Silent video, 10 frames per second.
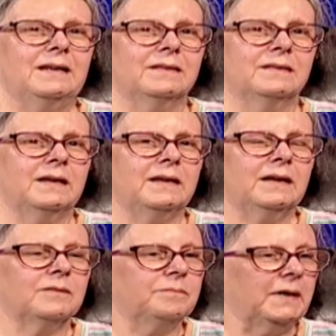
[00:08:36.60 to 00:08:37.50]
they
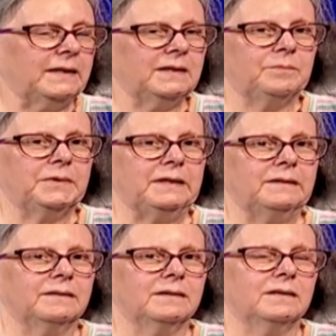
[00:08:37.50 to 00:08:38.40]
had mainly
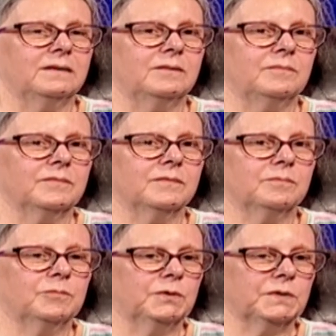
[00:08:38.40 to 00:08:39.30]
been
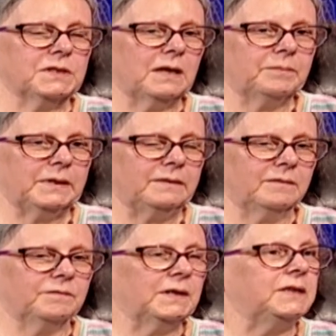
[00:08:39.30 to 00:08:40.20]
brought up
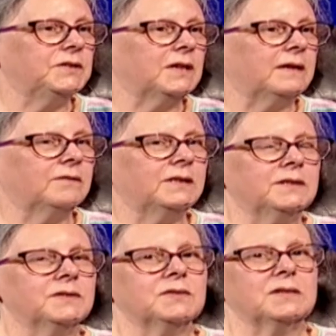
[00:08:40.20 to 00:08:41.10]
in village
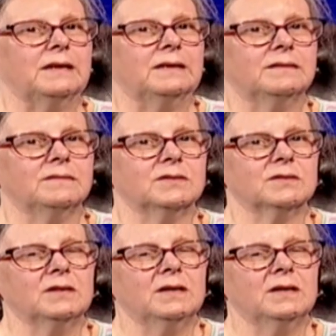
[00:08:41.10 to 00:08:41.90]
areas, and